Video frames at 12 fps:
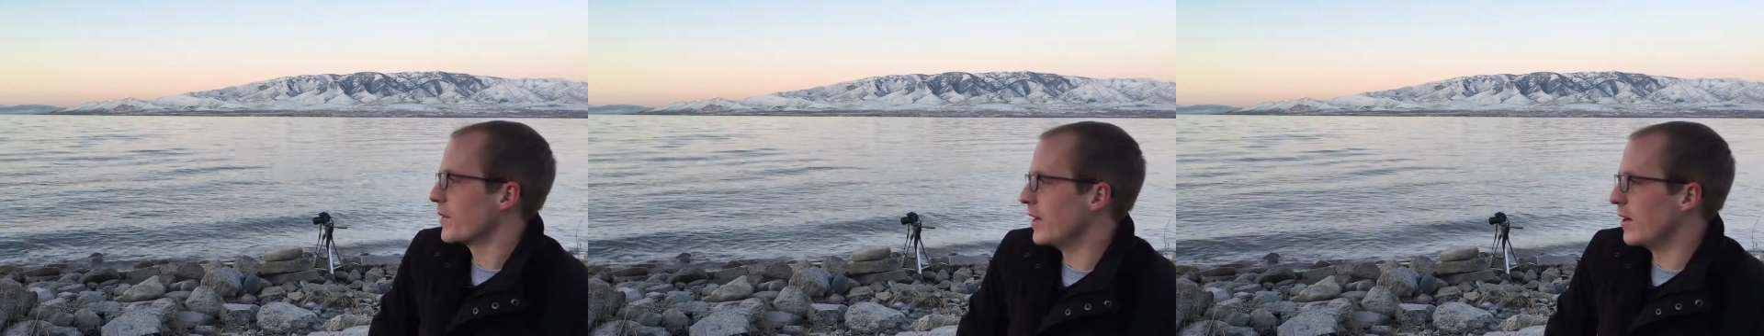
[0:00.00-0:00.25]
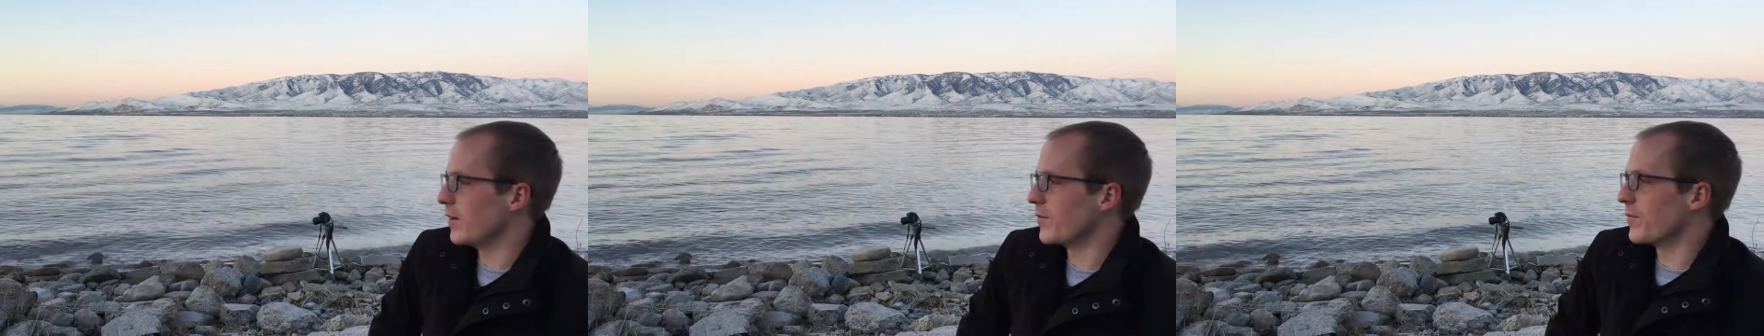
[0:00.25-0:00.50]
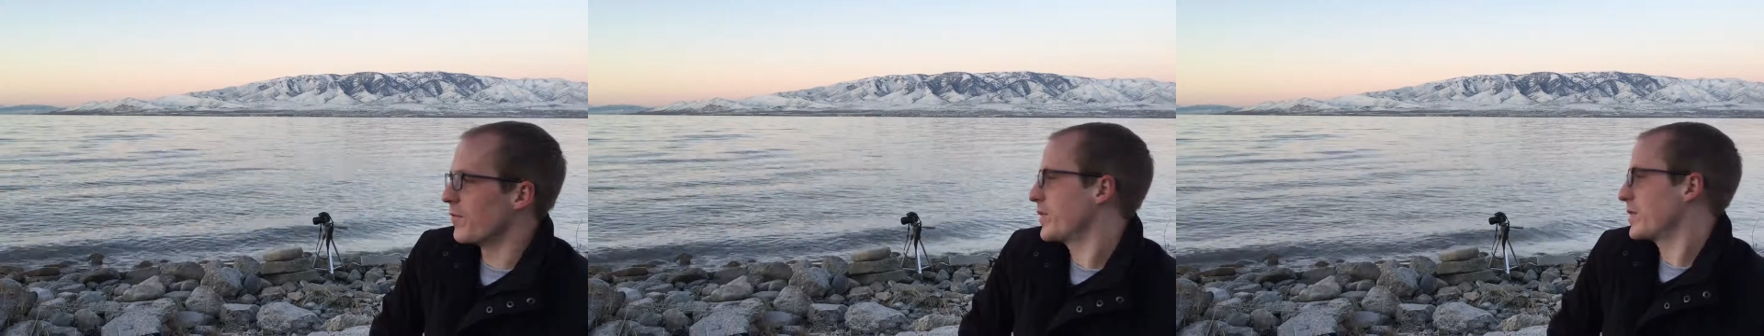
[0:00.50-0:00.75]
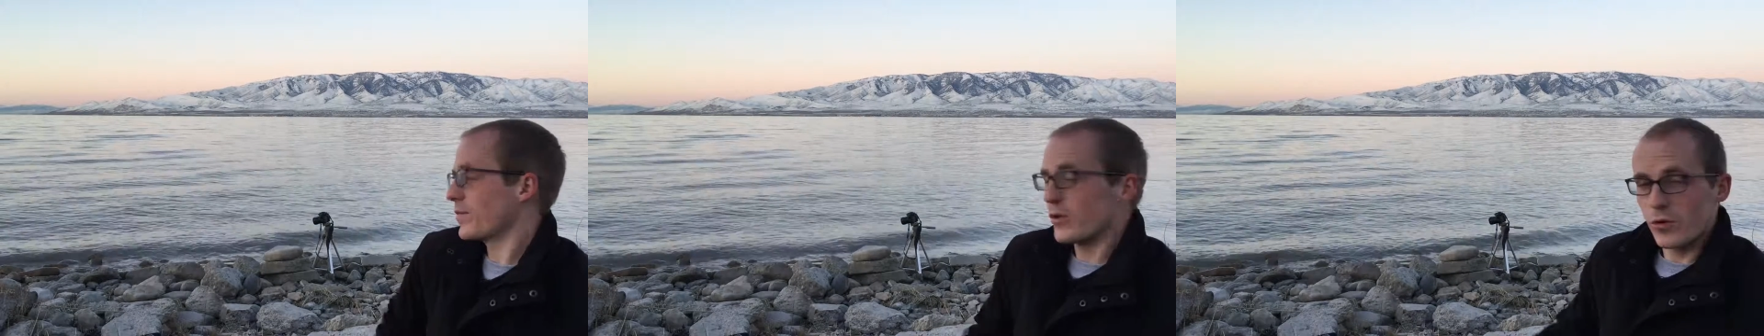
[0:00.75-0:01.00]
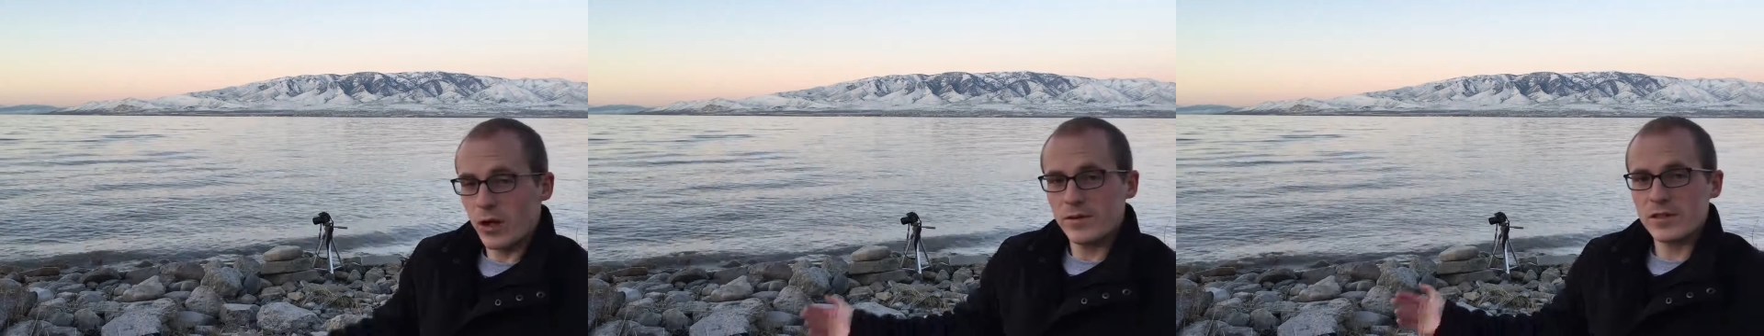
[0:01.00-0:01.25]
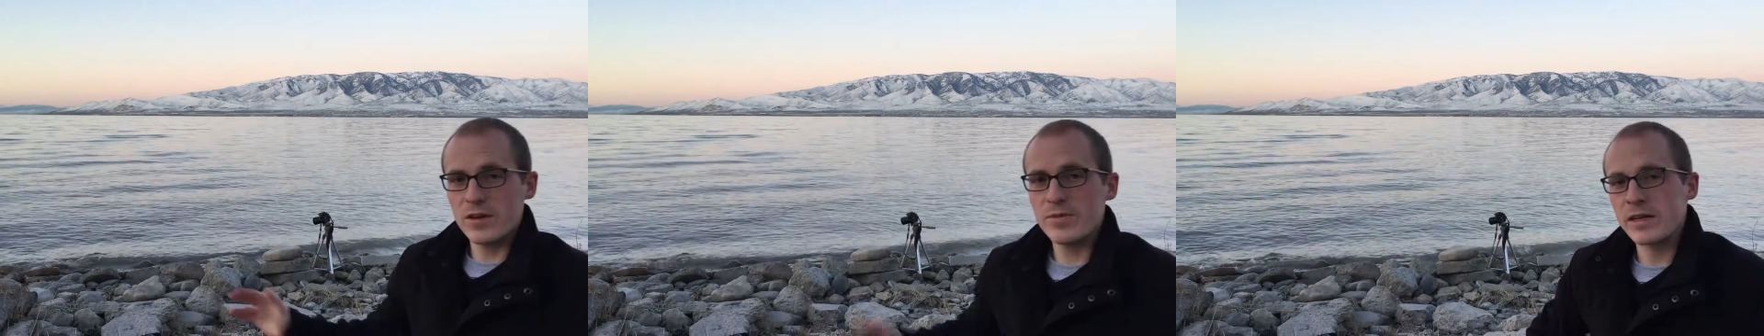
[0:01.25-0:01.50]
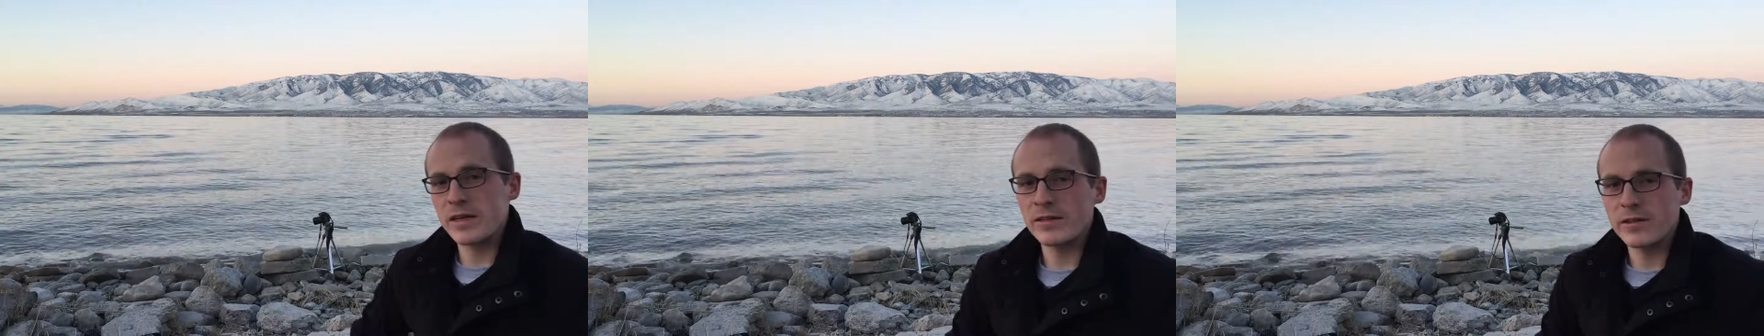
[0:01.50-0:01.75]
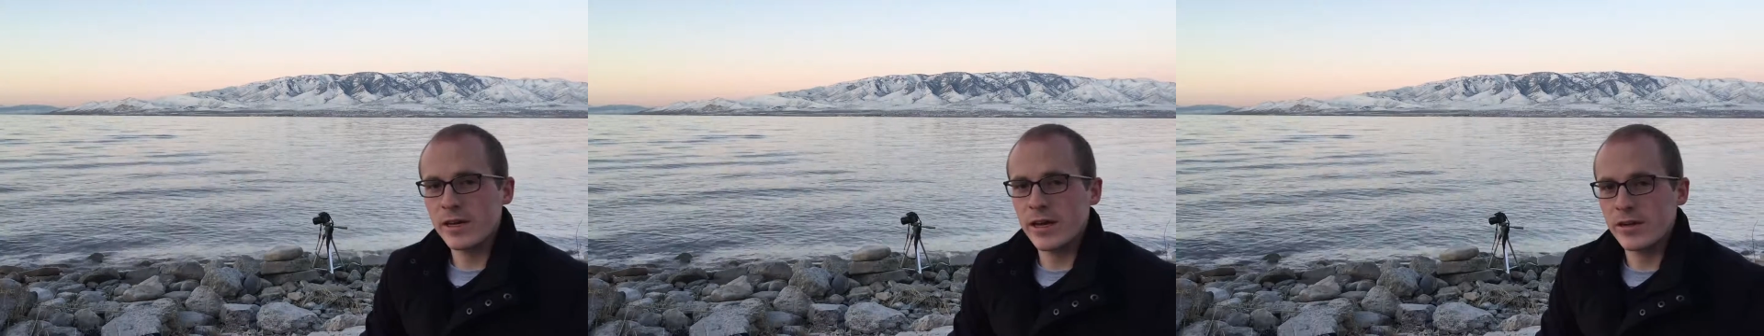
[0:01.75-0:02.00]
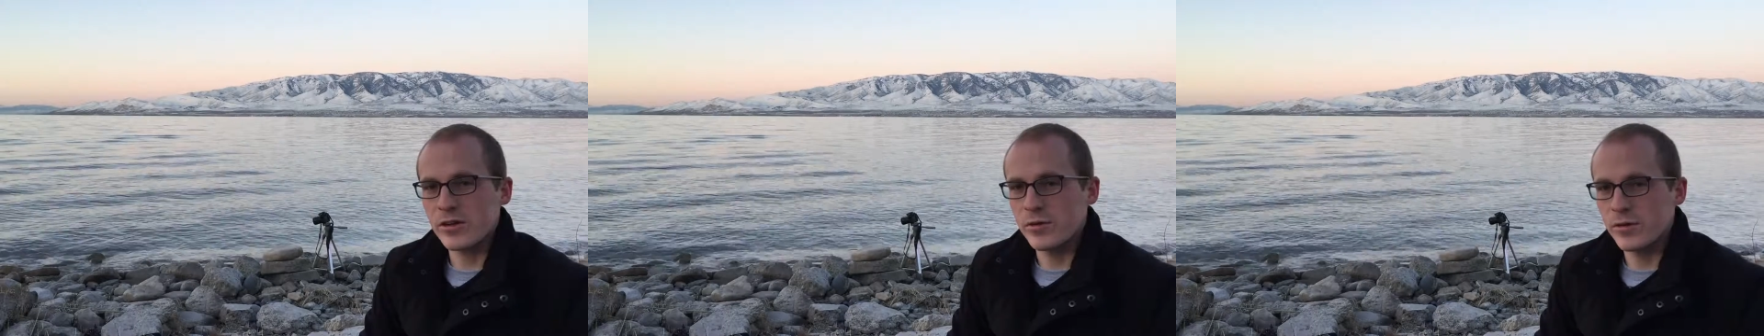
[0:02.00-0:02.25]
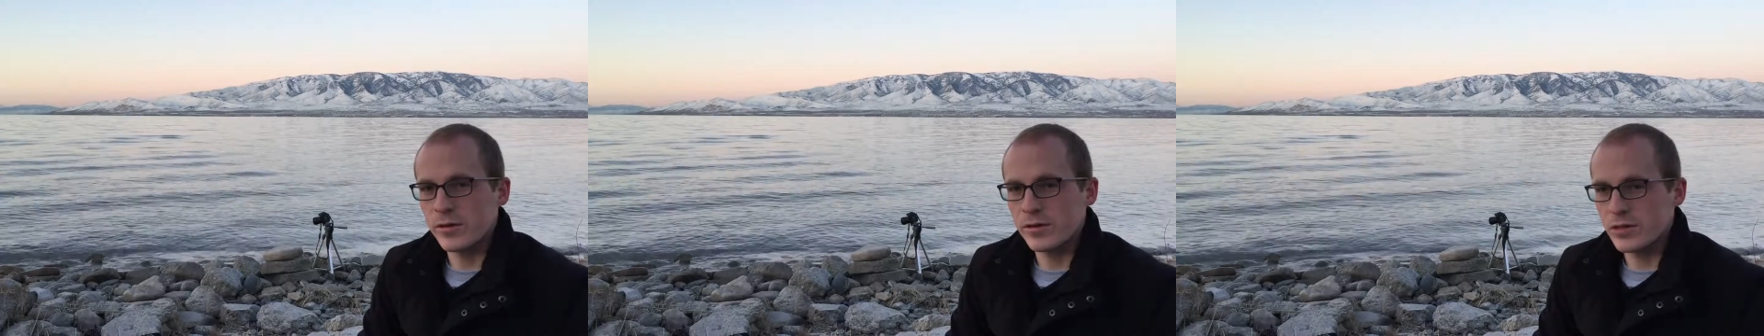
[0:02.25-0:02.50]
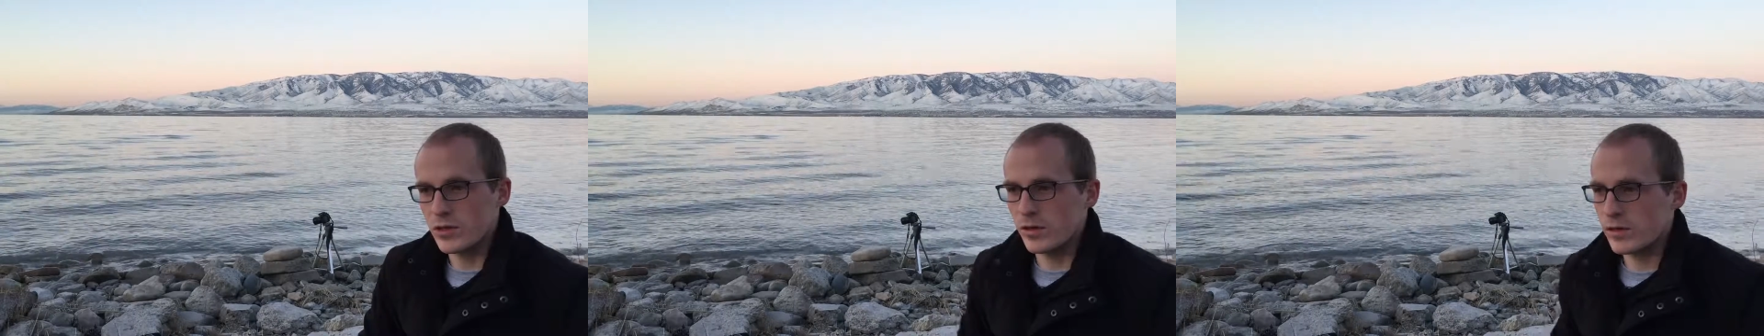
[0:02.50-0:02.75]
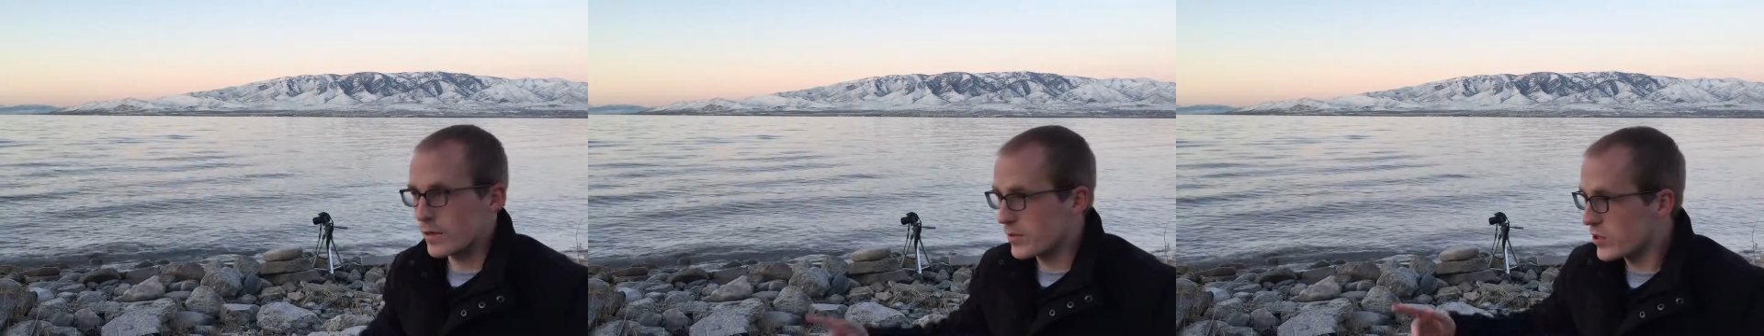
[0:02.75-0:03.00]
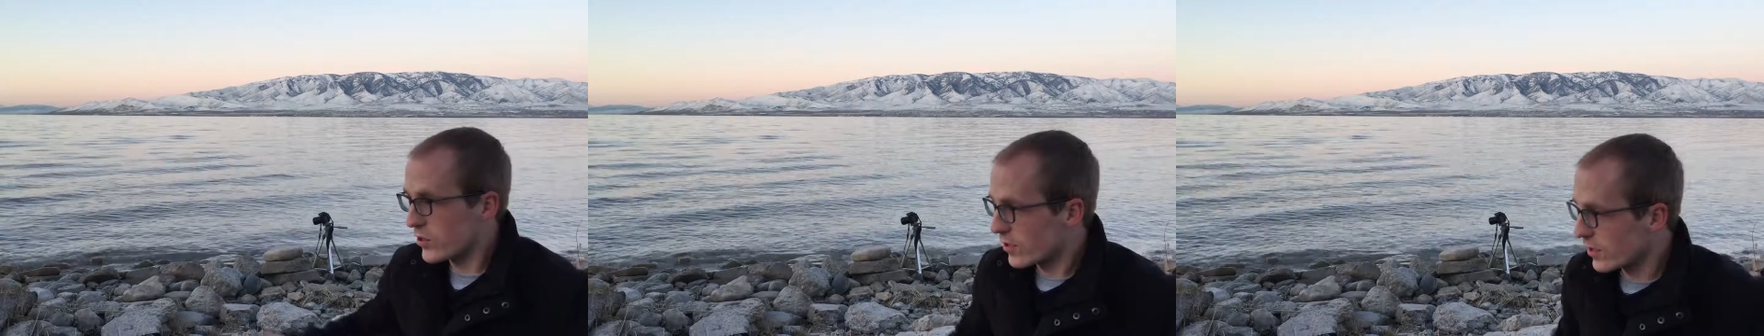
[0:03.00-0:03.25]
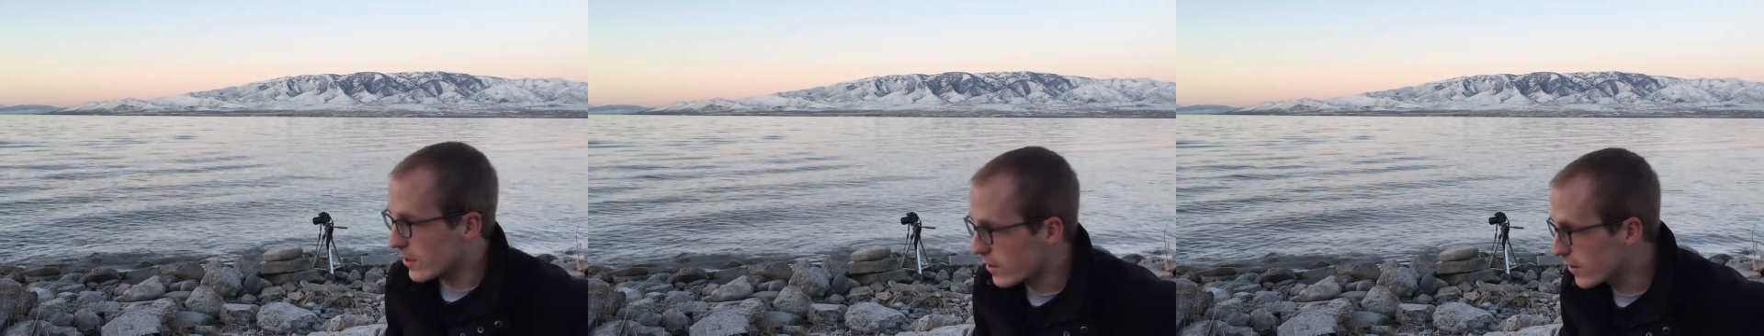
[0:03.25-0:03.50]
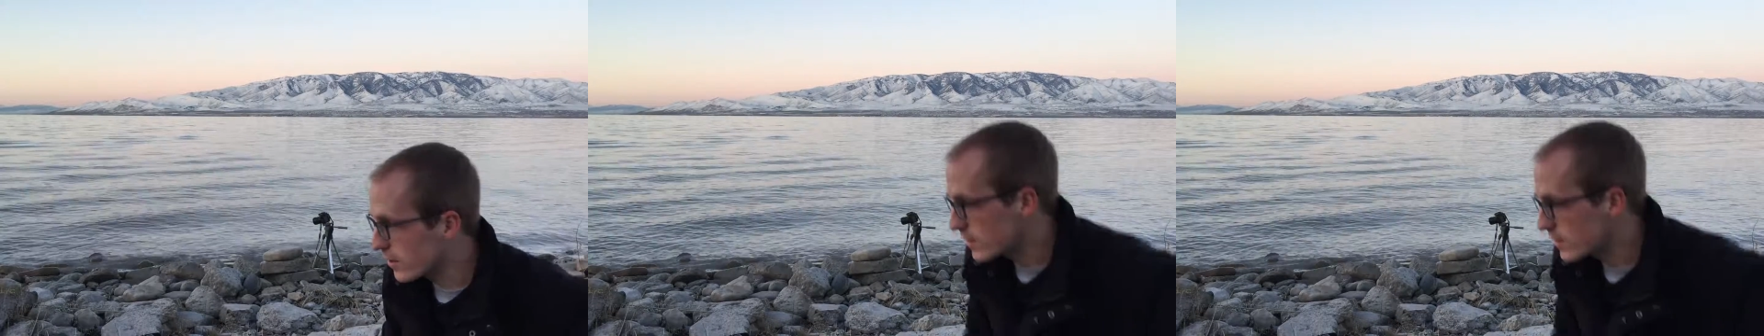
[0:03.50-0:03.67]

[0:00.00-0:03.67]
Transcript: Some of the waves coming in look kind of cool though, so I'll keep shooting here